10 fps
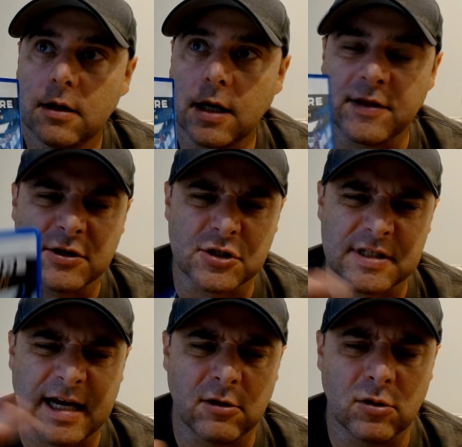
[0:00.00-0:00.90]
I think it's just
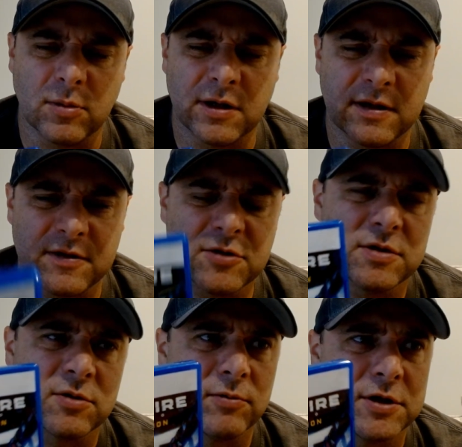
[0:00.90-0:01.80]
downloadable on there. This
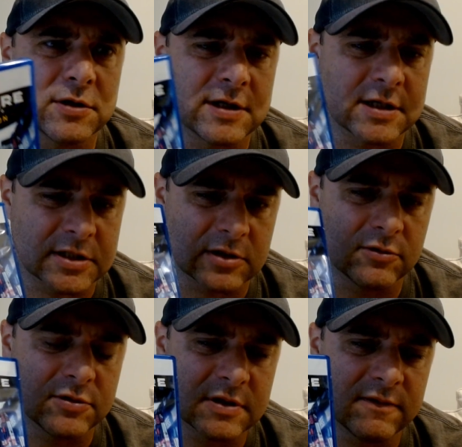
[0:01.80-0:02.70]
is originally
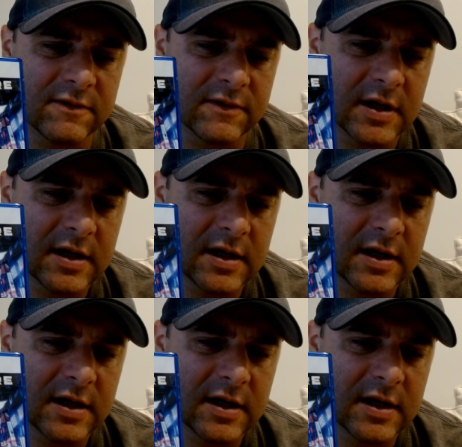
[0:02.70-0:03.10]
exclusive.